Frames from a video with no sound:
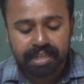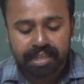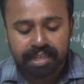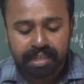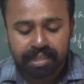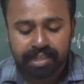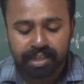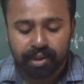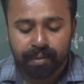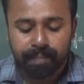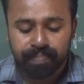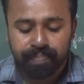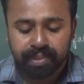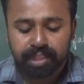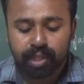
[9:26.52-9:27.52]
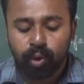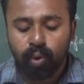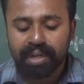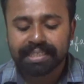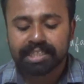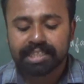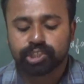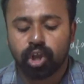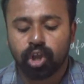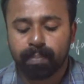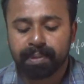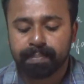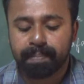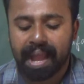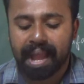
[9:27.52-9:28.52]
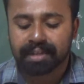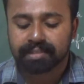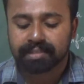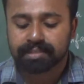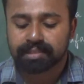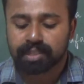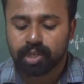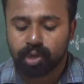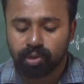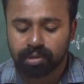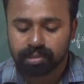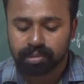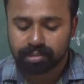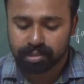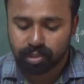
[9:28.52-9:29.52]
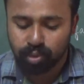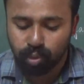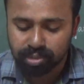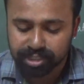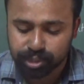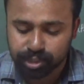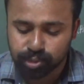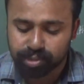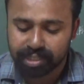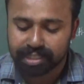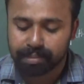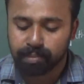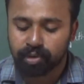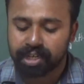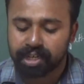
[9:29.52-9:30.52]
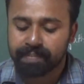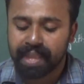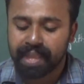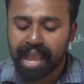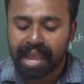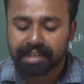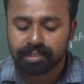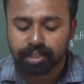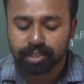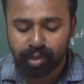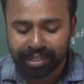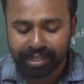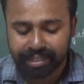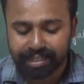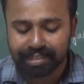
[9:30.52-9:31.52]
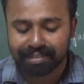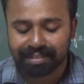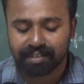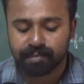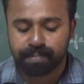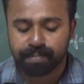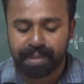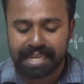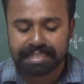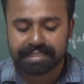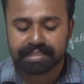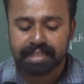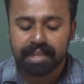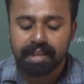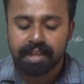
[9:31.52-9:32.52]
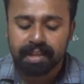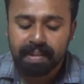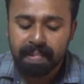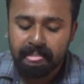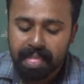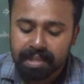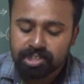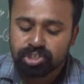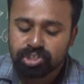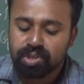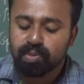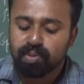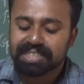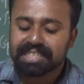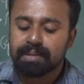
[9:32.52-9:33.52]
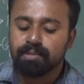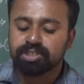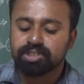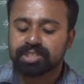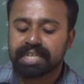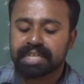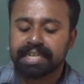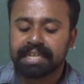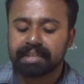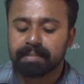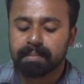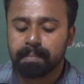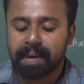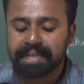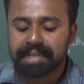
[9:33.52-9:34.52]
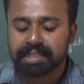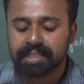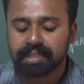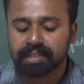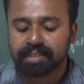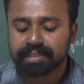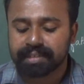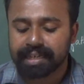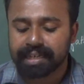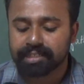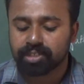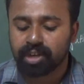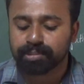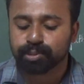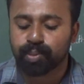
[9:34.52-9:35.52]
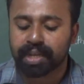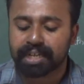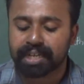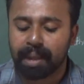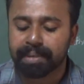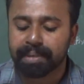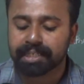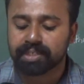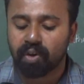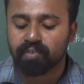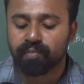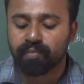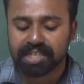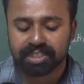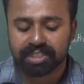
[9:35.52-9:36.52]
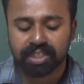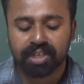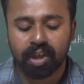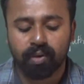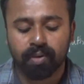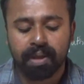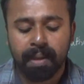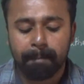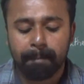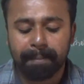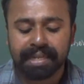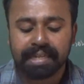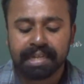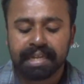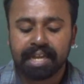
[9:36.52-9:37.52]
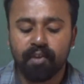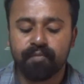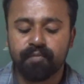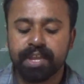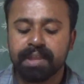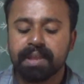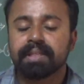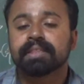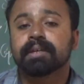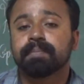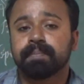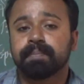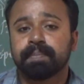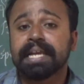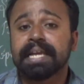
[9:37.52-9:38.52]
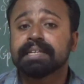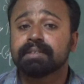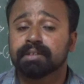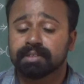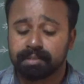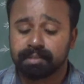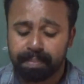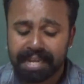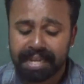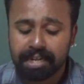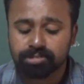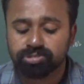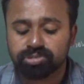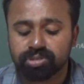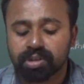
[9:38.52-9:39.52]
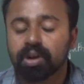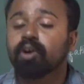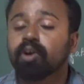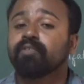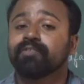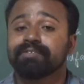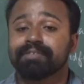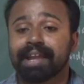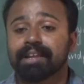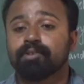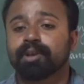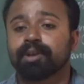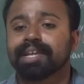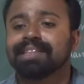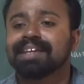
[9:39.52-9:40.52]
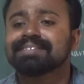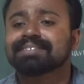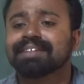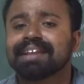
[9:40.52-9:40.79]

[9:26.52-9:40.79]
here the holding the shopping bag close to her the body and quickened her pace. She was almost running, but the raindrops were coming down faster now. Big, heavy, the plate, the pellet of rain. Okay, that's a